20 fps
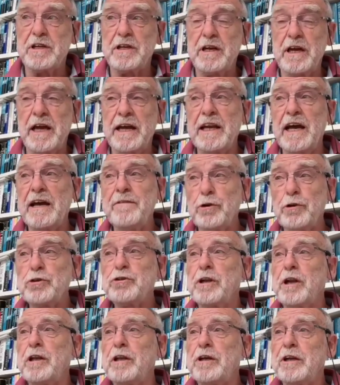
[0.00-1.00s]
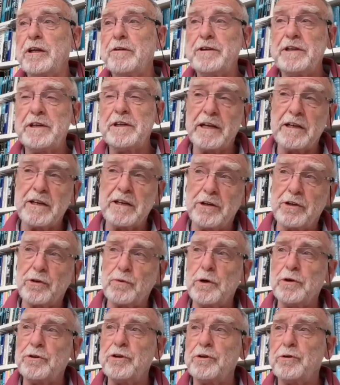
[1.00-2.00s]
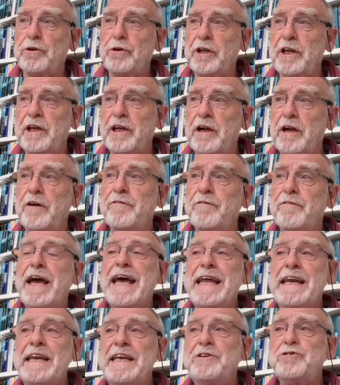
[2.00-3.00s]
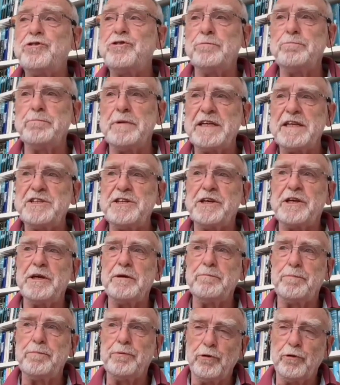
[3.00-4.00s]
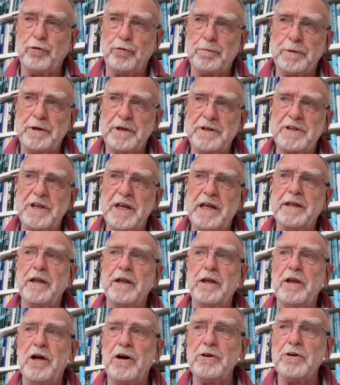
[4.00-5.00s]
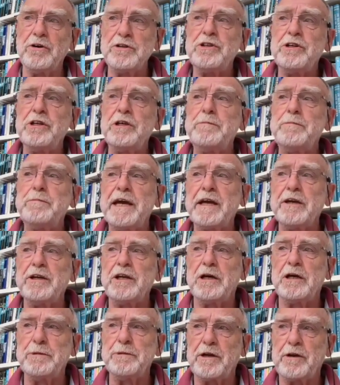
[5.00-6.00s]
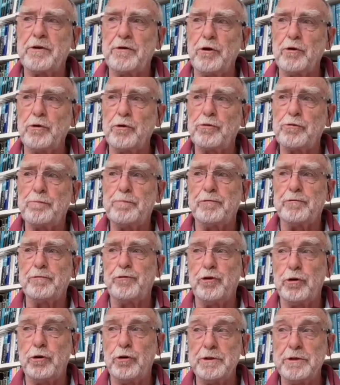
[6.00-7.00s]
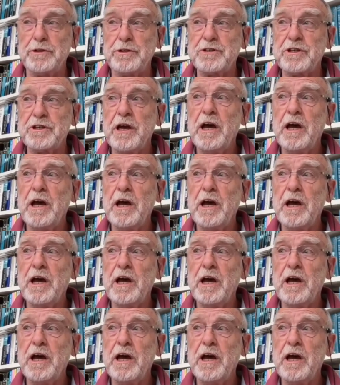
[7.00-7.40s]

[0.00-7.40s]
and I've looked at a lot of it, I can't quote it all here, of any dramatic improvement in the long-term economic growth performance